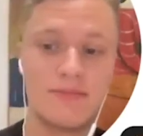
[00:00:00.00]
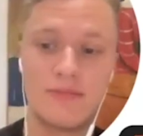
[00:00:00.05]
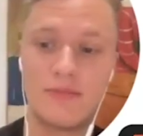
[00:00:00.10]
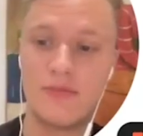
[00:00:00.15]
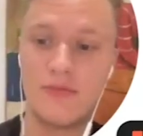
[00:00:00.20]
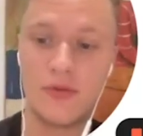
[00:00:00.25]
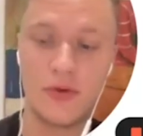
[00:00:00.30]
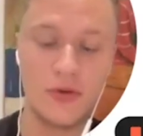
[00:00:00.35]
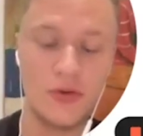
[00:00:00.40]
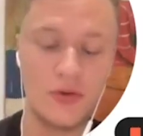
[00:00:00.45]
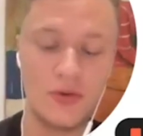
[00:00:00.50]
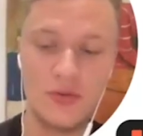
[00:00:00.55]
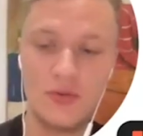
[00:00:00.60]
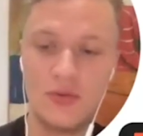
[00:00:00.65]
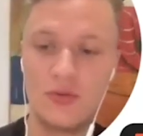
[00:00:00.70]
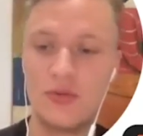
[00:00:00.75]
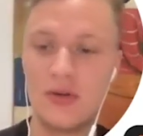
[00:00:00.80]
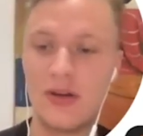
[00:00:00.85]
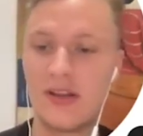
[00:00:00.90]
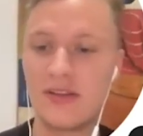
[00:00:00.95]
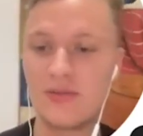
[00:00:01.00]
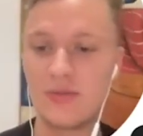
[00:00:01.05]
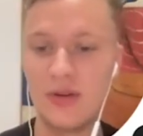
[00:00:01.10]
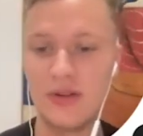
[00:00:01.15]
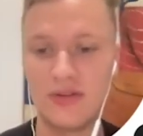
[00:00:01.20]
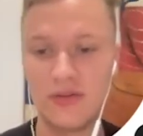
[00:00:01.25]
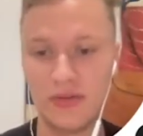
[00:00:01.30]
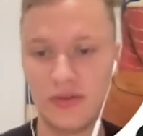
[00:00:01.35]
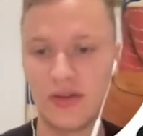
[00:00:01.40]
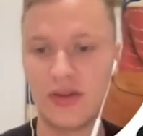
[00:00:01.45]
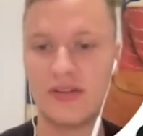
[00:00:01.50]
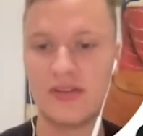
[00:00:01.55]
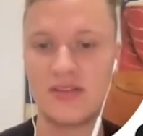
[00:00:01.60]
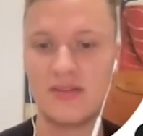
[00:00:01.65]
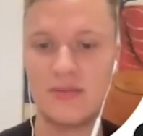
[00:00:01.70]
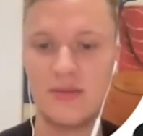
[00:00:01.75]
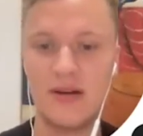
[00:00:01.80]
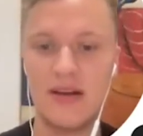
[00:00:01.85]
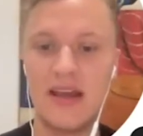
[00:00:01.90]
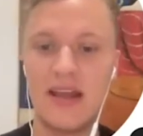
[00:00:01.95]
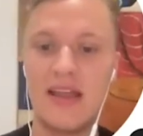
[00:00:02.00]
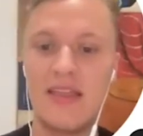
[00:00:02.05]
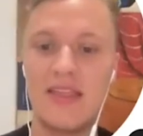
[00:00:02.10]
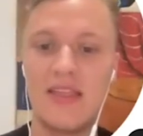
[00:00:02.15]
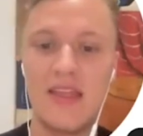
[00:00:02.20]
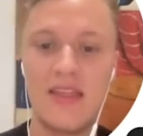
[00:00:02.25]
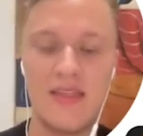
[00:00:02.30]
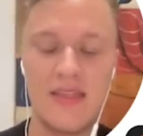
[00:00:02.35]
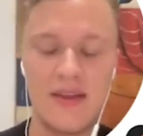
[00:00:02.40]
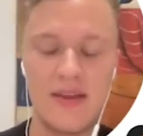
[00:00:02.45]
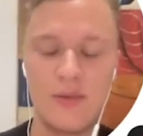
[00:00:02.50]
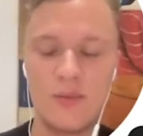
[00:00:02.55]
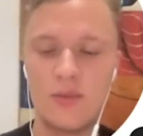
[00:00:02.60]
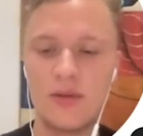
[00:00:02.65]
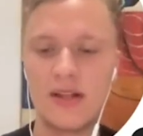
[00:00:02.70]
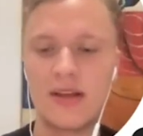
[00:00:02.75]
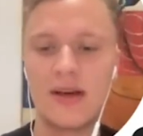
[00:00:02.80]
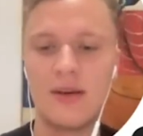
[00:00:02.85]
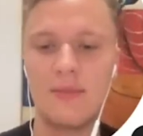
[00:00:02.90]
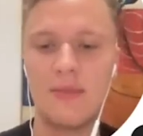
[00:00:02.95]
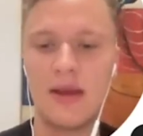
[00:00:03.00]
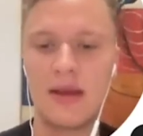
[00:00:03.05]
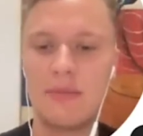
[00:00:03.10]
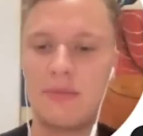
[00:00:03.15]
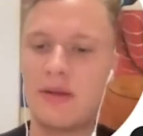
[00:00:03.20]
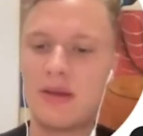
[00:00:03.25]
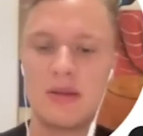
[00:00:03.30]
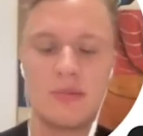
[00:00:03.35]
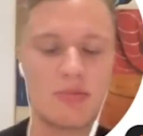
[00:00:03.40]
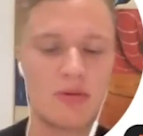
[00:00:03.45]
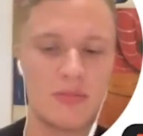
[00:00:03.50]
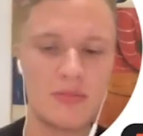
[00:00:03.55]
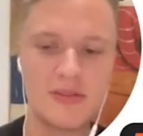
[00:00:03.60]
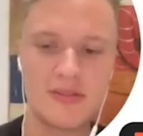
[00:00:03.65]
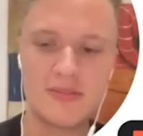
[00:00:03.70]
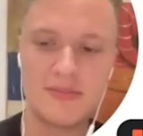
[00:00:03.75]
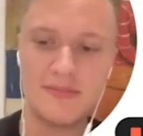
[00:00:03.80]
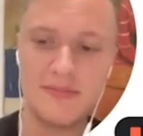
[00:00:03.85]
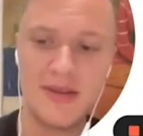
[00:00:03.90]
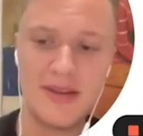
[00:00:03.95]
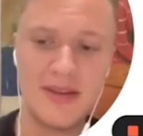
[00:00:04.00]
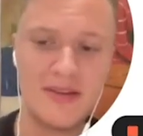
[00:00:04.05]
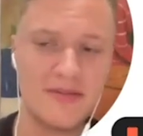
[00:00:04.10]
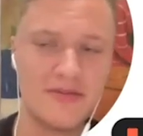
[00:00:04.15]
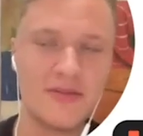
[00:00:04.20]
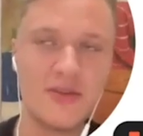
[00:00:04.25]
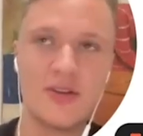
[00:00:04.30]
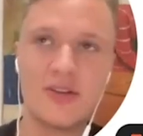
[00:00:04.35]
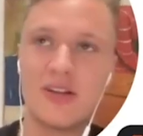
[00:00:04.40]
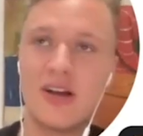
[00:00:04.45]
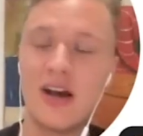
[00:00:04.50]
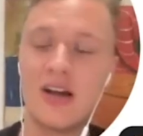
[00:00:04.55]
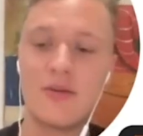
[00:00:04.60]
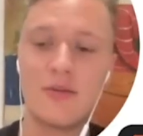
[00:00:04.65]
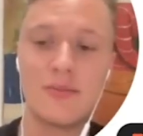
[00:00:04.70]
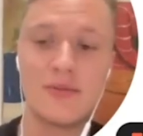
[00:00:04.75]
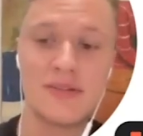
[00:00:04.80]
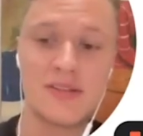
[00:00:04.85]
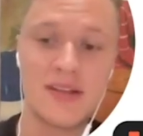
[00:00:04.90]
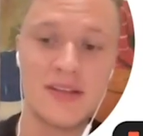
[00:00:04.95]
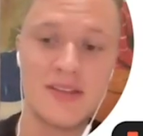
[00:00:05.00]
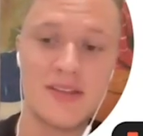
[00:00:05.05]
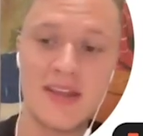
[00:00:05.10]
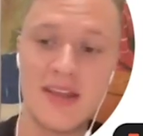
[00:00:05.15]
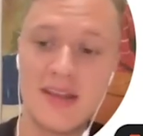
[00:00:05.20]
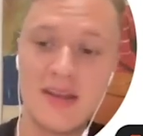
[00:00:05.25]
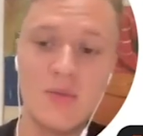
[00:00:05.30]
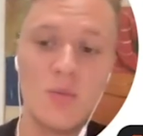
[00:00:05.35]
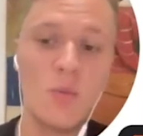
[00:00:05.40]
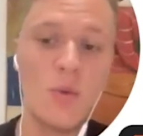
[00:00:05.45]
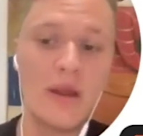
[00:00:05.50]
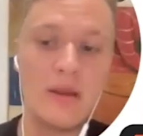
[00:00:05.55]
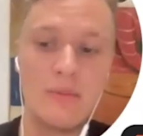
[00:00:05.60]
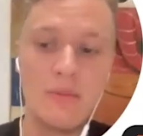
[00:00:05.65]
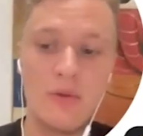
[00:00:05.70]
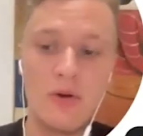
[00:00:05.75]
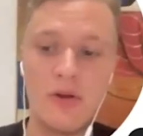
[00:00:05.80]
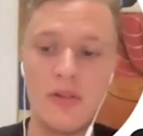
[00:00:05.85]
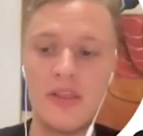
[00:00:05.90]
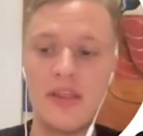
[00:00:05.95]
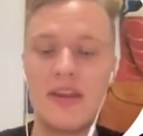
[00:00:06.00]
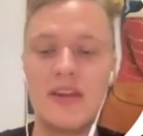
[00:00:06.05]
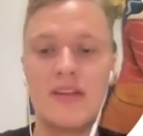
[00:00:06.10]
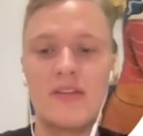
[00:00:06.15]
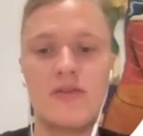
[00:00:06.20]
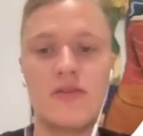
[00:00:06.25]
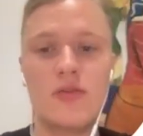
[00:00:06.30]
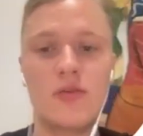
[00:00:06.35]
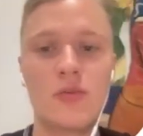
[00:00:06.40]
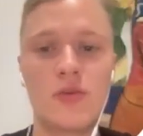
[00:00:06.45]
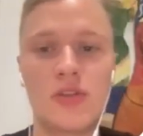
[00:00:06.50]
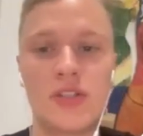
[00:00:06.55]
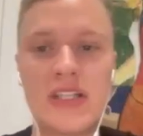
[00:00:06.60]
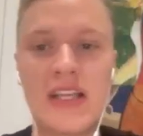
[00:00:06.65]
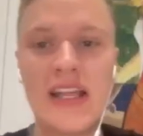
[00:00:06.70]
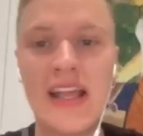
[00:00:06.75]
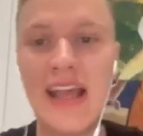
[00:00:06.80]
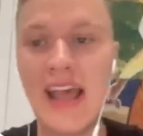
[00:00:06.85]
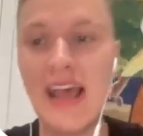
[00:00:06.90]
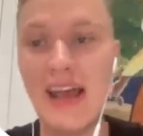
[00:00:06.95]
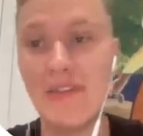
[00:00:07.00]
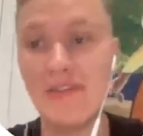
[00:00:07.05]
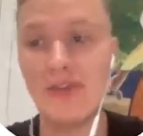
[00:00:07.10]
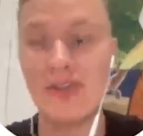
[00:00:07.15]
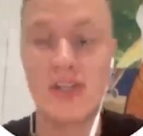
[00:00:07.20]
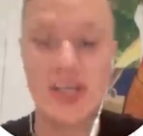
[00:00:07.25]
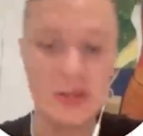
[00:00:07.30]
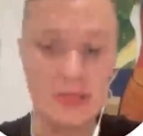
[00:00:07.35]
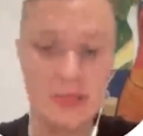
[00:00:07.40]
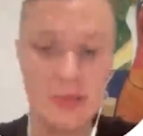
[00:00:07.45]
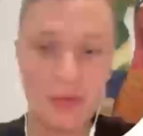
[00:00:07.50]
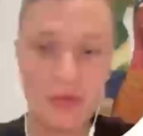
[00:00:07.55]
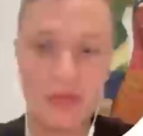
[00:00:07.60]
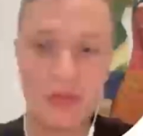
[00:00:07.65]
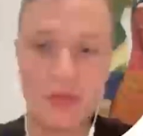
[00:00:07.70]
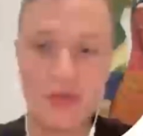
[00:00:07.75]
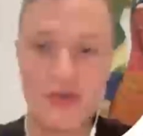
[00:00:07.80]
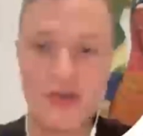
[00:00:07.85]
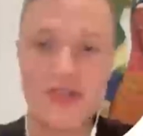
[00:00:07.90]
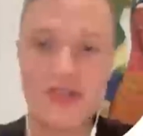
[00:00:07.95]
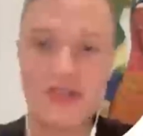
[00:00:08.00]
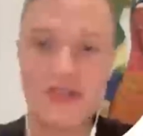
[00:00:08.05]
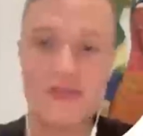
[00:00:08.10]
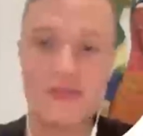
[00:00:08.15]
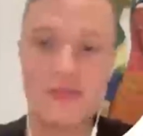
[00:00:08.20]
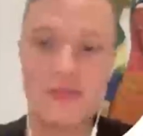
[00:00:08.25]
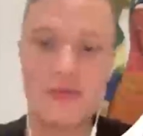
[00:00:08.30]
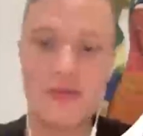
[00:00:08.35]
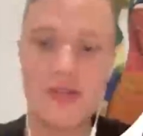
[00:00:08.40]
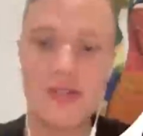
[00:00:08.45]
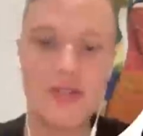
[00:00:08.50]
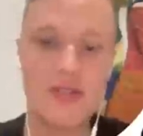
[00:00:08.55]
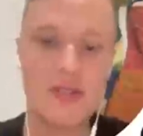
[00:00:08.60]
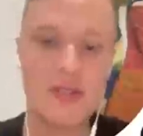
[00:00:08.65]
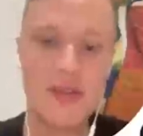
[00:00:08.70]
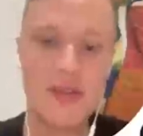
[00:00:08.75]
for you as well as for the customer, and then they will come back. Pinky promise. If not 100%, then way more than if you would have a shitty post-purchase experience.